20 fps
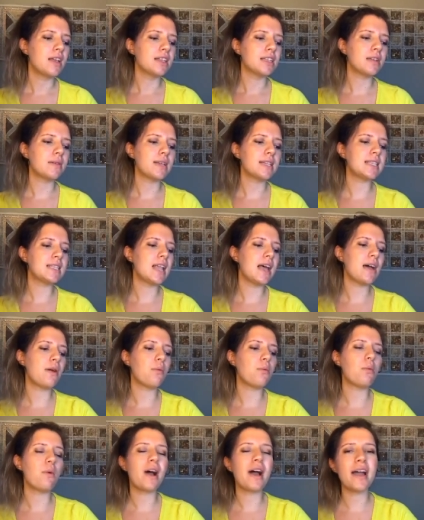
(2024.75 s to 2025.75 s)
So it's like,
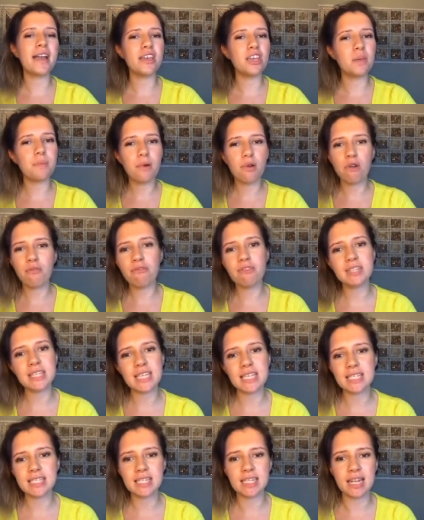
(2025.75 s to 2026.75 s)
why are you both
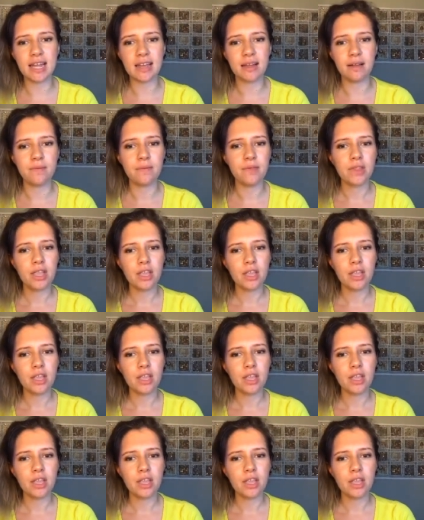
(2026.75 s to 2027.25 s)
resisting it?